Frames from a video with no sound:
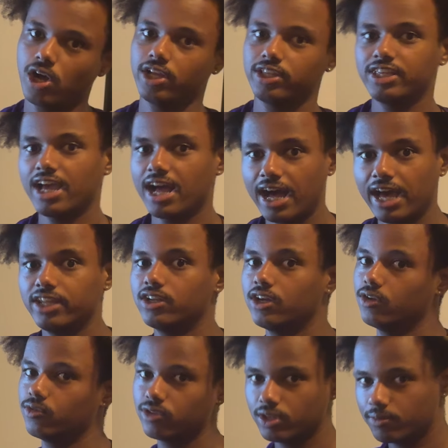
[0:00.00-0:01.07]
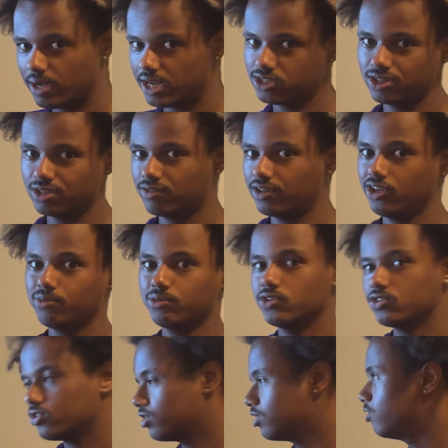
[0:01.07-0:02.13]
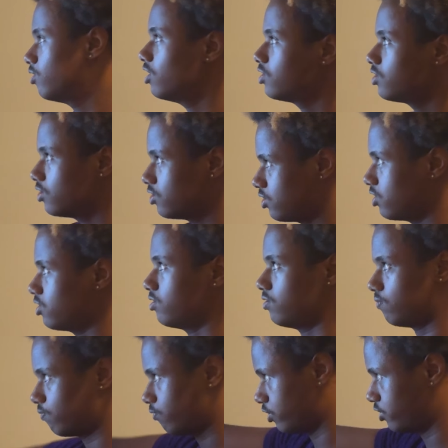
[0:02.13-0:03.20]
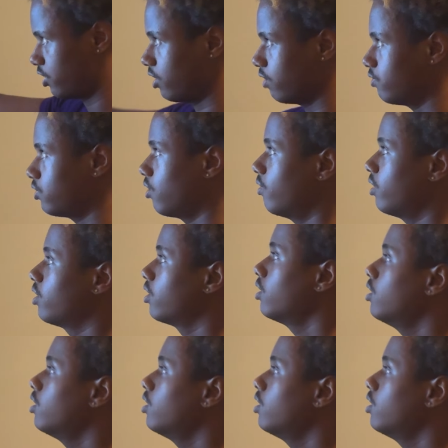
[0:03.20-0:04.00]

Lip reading: Yeah, I know. Imagine the variables. This is just for sake of showing.